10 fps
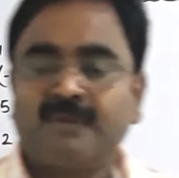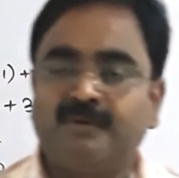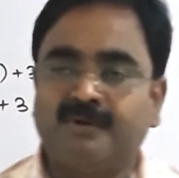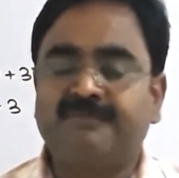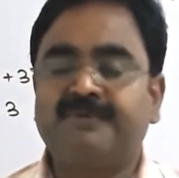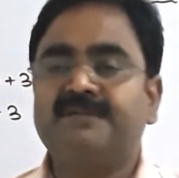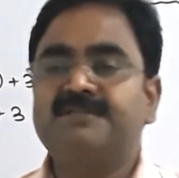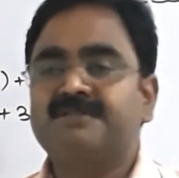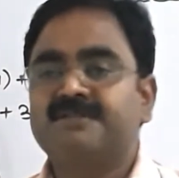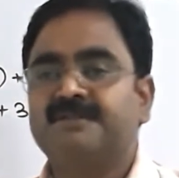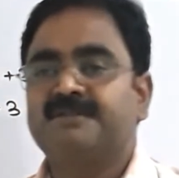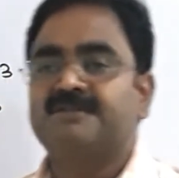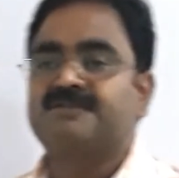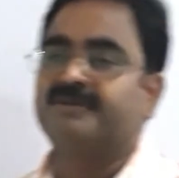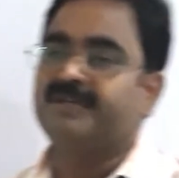Okay friends,
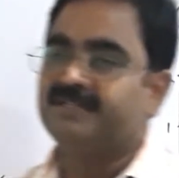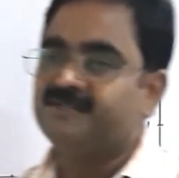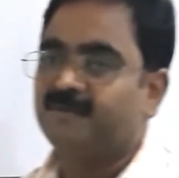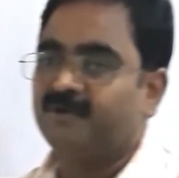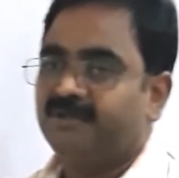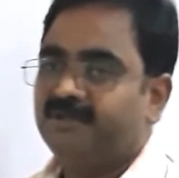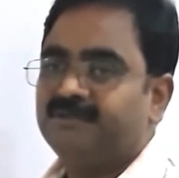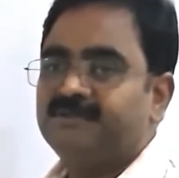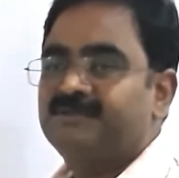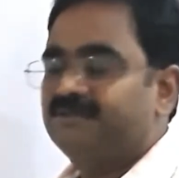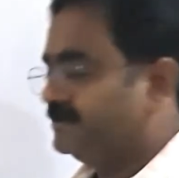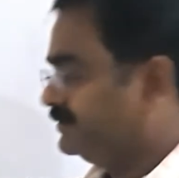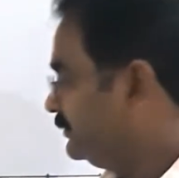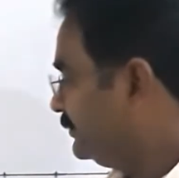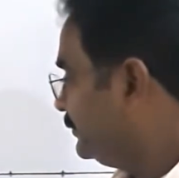so let us plot
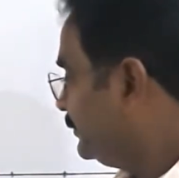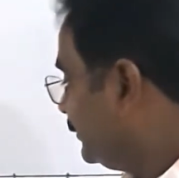the